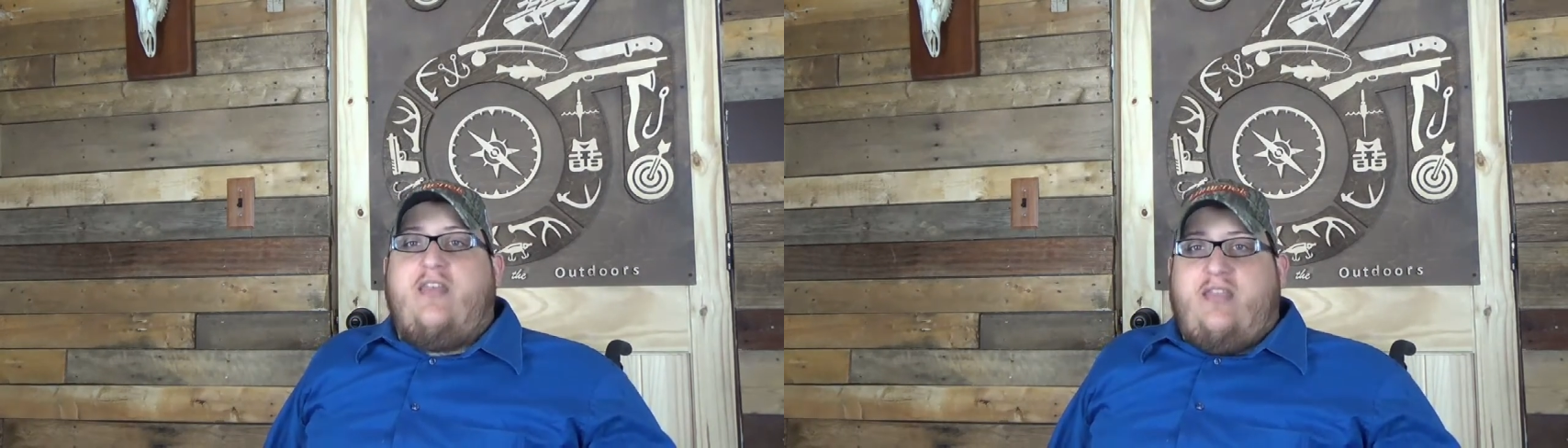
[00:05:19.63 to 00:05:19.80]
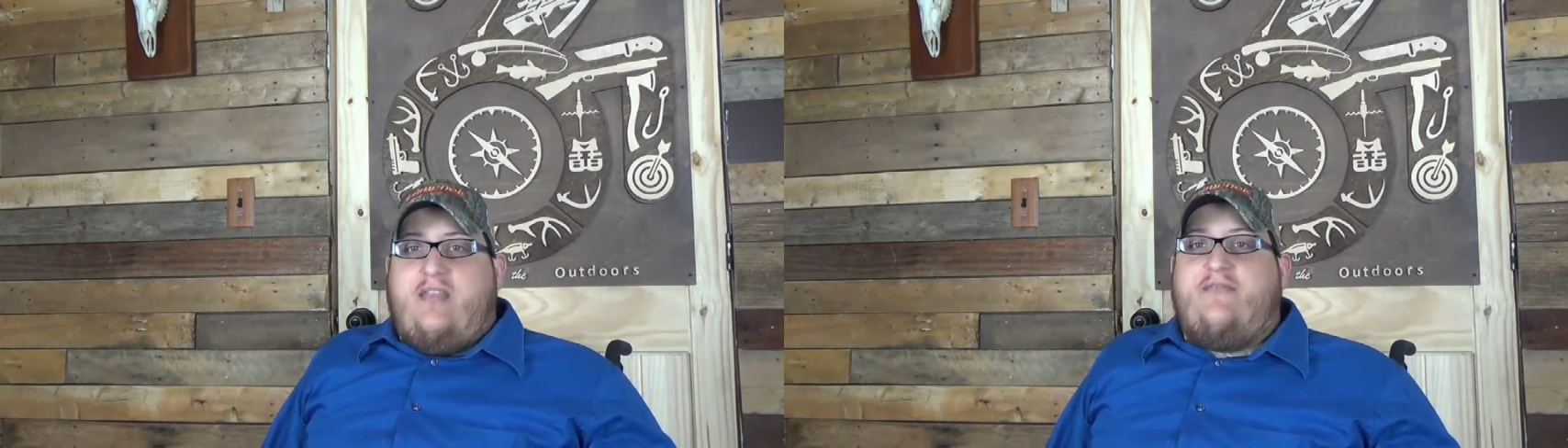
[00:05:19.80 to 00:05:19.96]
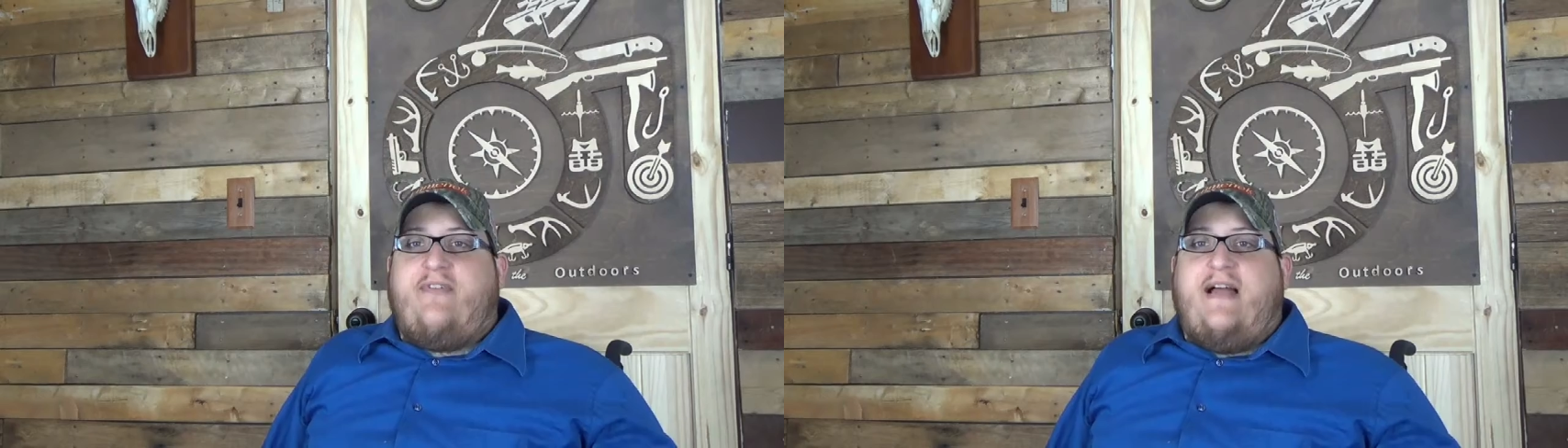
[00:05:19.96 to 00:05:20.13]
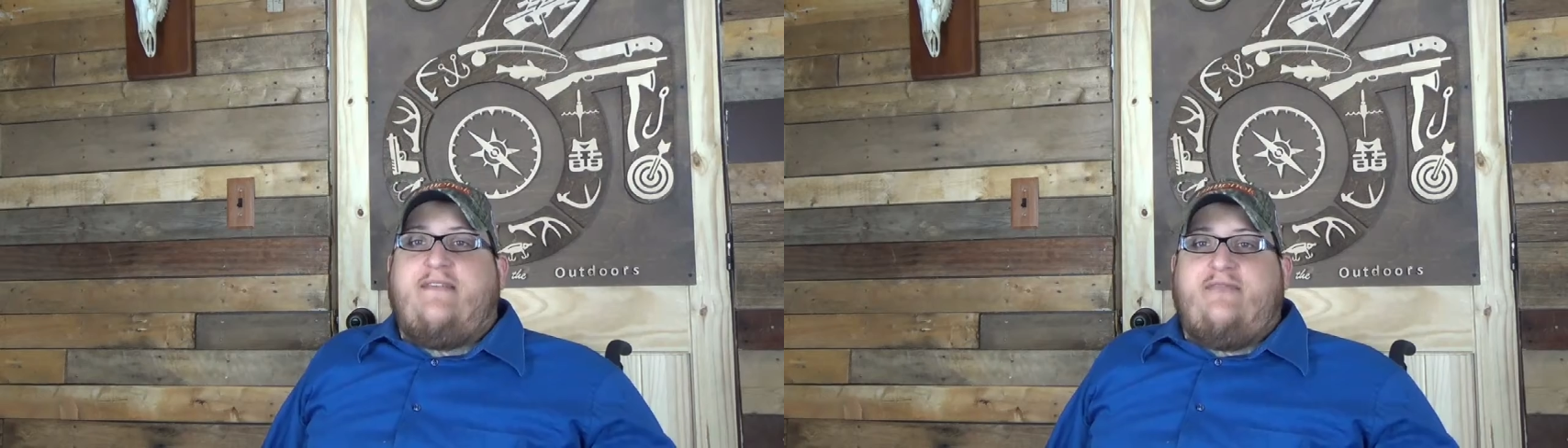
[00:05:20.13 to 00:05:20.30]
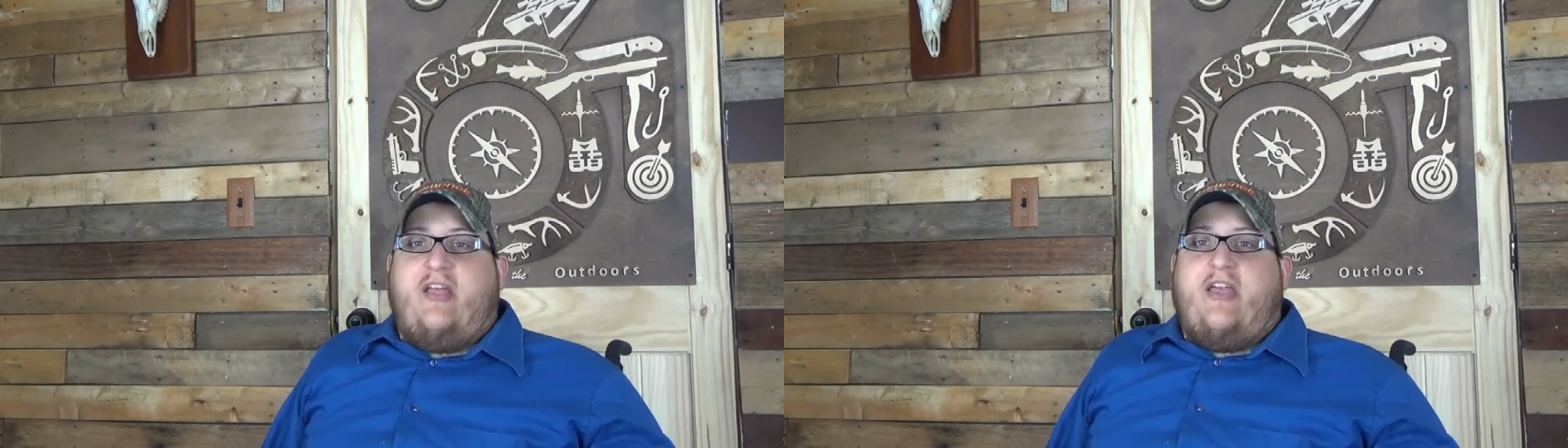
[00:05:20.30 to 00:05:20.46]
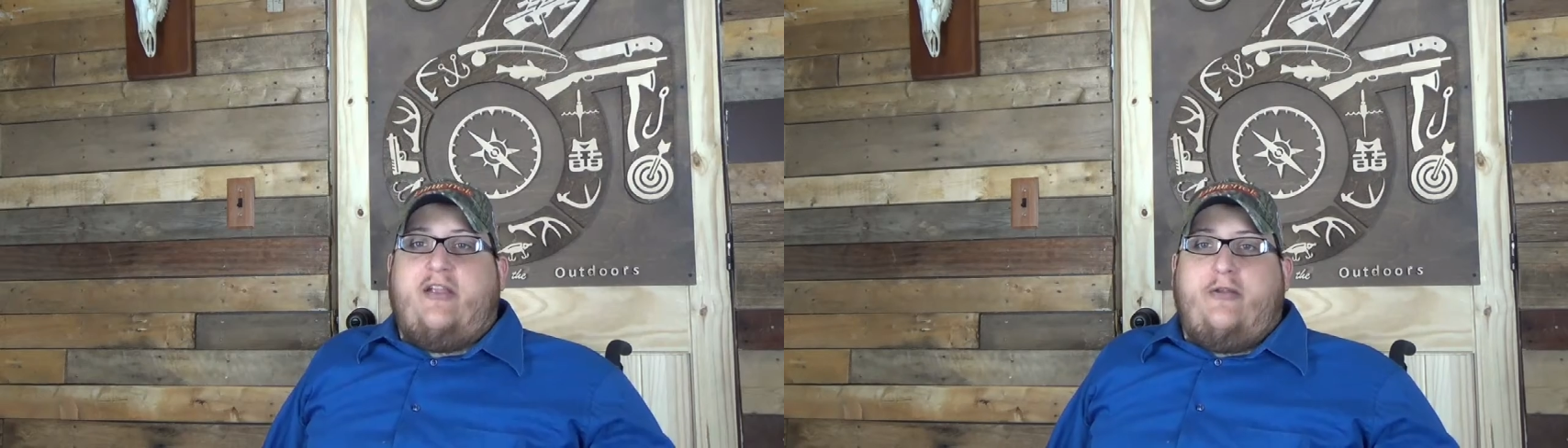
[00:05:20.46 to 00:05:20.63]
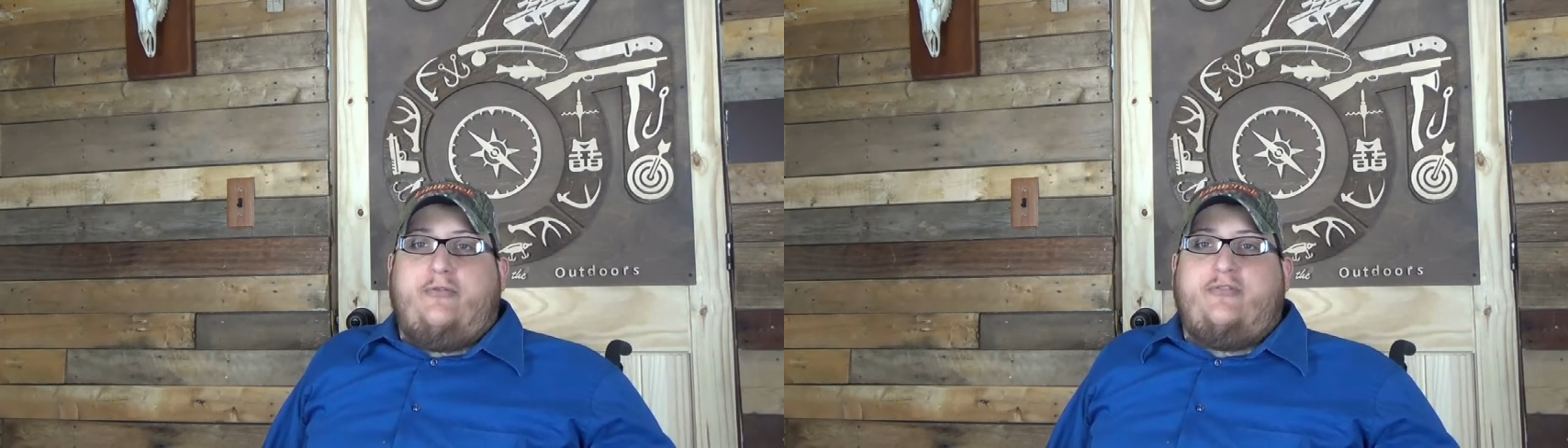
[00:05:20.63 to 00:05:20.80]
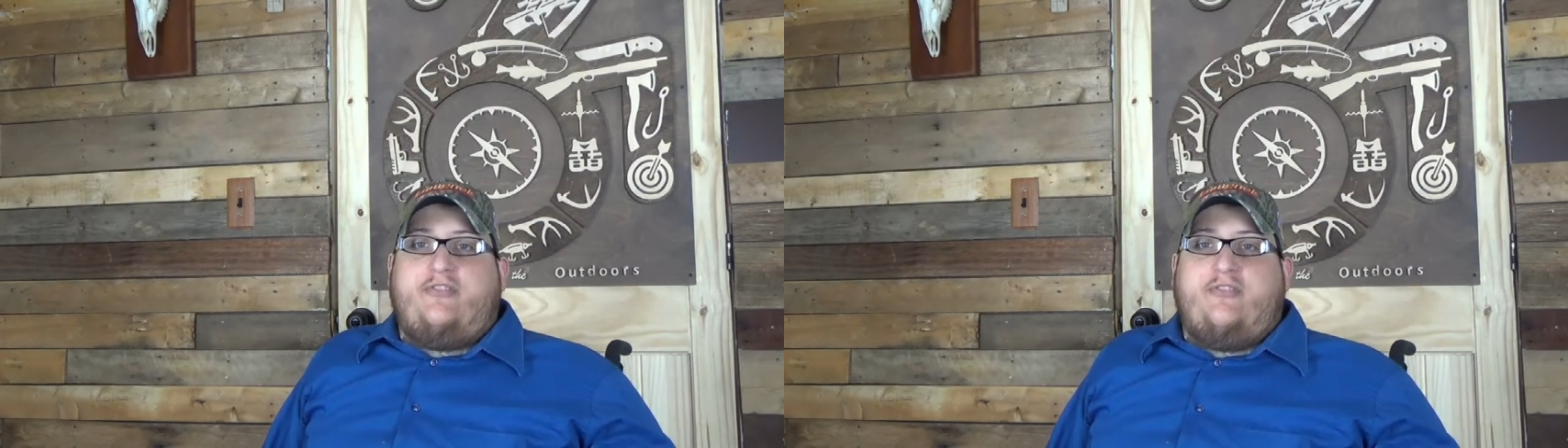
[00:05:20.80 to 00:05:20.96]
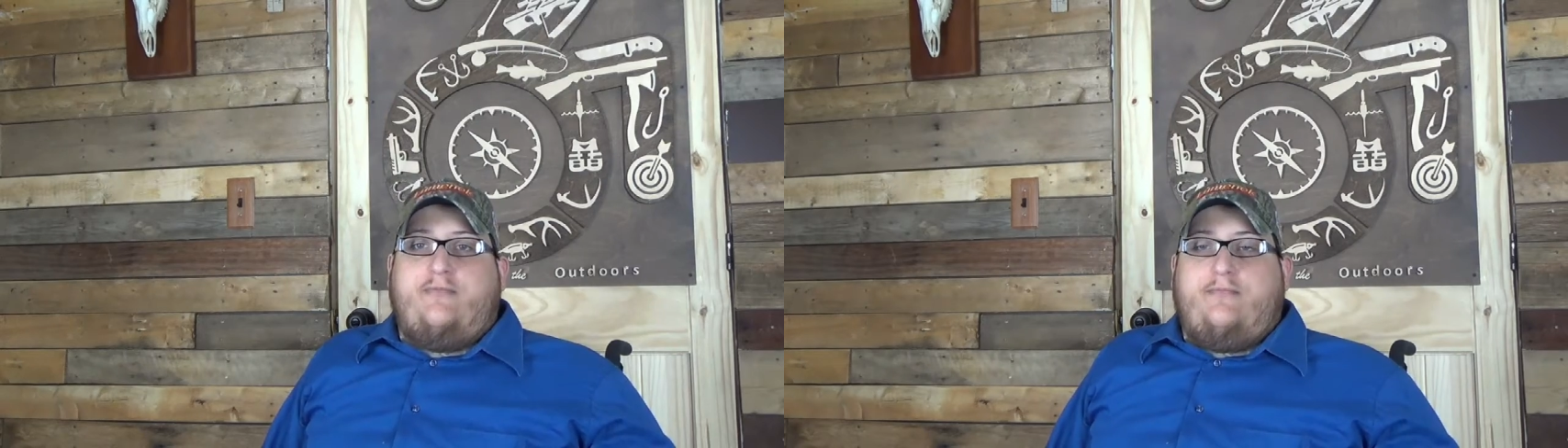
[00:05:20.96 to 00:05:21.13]
than 5
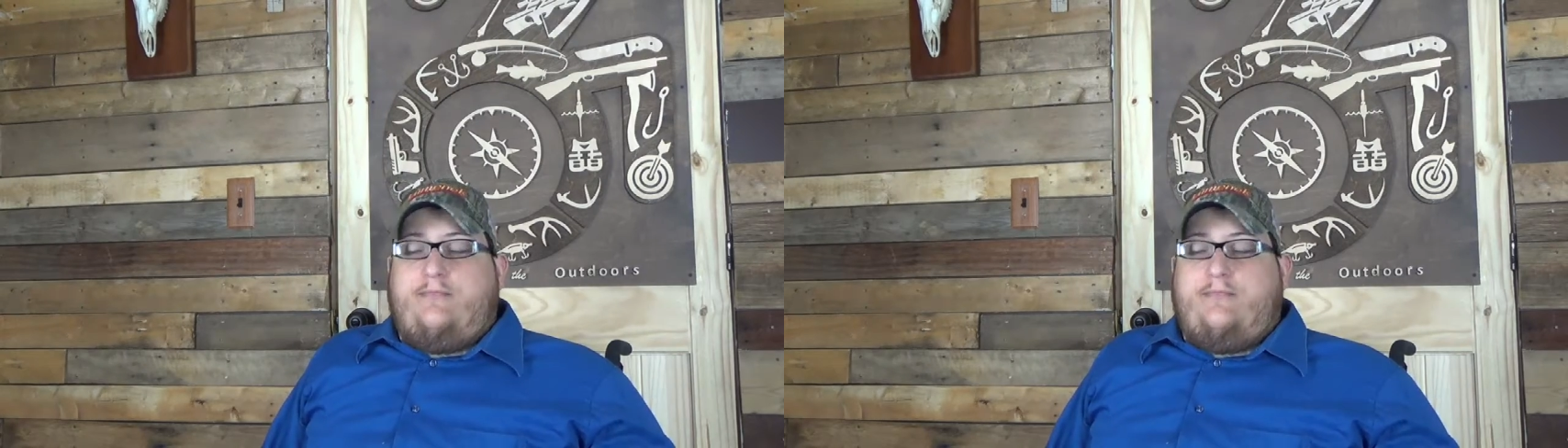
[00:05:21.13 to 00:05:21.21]
layers.